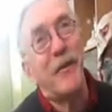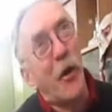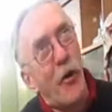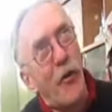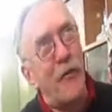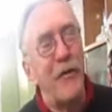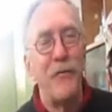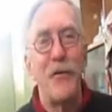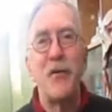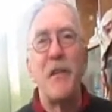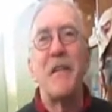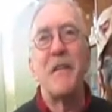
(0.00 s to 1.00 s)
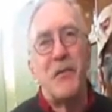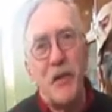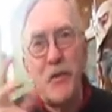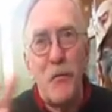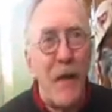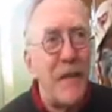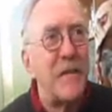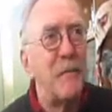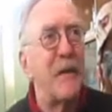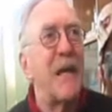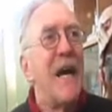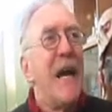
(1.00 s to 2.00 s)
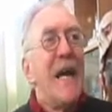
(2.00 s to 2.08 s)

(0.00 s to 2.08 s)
No, unfortunately just once. But